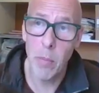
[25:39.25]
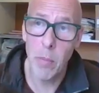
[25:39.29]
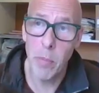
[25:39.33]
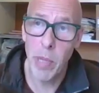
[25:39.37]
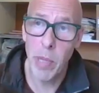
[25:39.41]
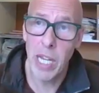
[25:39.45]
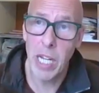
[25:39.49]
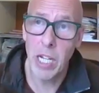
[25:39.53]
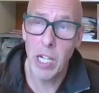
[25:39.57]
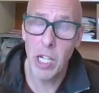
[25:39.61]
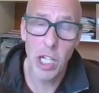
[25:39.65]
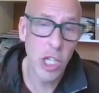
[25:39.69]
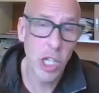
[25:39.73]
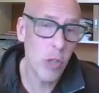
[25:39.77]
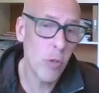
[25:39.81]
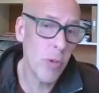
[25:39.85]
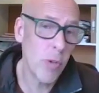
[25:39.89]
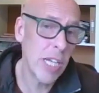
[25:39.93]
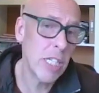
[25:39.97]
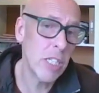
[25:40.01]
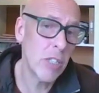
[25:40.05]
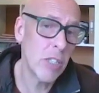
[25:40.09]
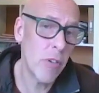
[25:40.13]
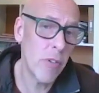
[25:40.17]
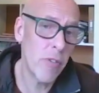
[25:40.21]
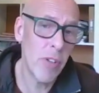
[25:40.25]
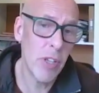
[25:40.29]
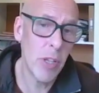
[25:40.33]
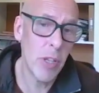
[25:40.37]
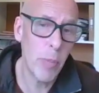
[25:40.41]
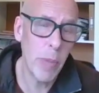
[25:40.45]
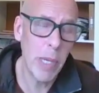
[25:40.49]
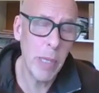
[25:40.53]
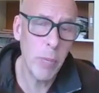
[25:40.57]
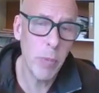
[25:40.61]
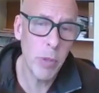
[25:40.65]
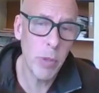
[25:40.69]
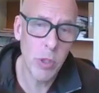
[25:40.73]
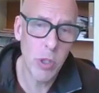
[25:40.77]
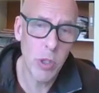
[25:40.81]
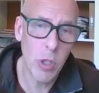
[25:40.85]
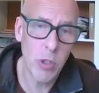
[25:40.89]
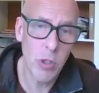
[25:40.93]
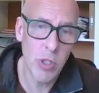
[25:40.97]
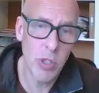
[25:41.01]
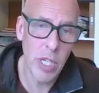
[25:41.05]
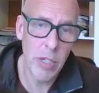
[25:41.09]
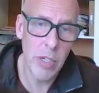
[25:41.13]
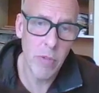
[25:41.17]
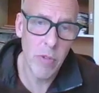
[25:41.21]
being a curator of other people's
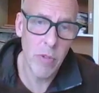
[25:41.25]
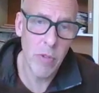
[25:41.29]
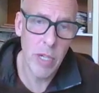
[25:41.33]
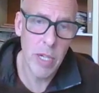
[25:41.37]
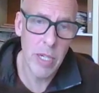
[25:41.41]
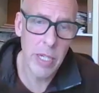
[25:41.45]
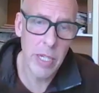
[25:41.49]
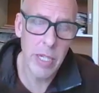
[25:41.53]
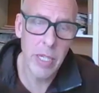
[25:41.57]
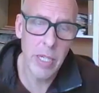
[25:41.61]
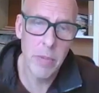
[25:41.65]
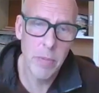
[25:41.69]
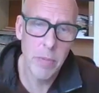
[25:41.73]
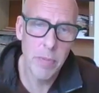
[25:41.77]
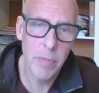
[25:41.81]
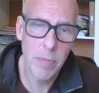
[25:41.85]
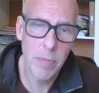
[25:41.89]
content, really.